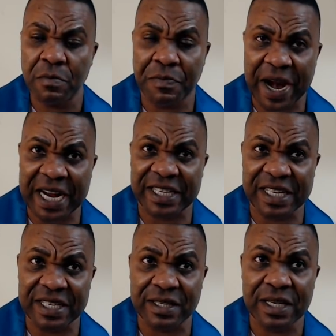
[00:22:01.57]

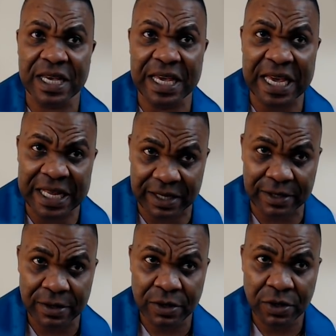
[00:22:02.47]
practice it.
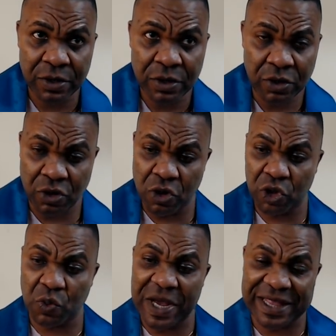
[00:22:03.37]

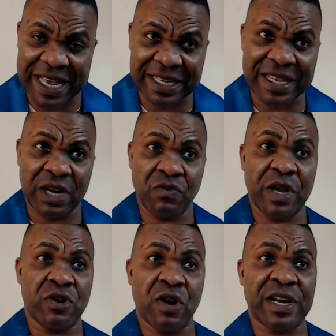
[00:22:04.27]
Those were things that
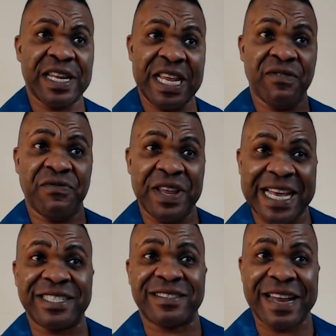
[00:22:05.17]
were done in
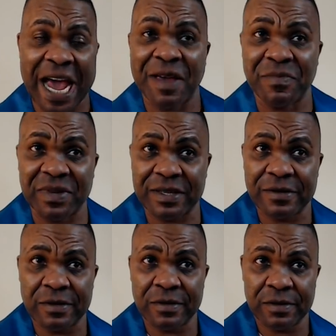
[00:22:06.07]
village times,
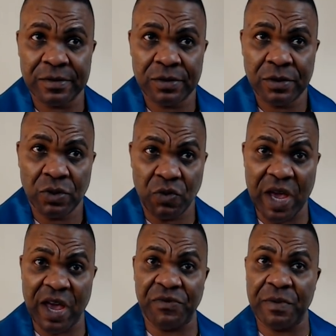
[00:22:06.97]

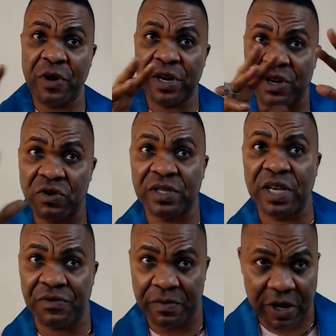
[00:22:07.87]
where everybody knows
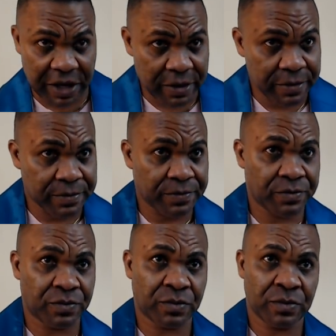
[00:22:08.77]
everybody.
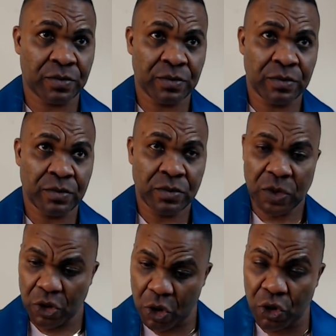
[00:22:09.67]

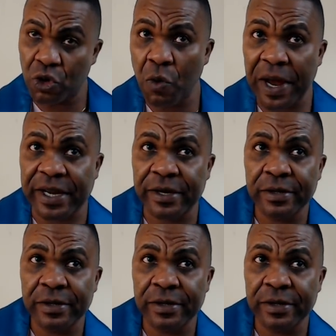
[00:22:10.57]
Don't do it.